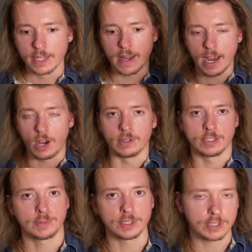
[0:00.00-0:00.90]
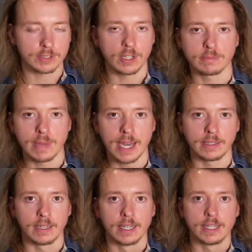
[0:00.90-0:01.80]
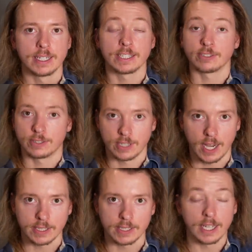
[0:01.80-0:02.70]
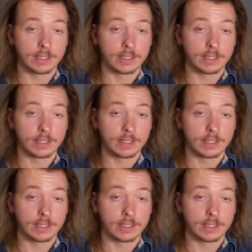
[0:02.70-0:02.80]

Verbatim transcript: Now, especially as young men in society,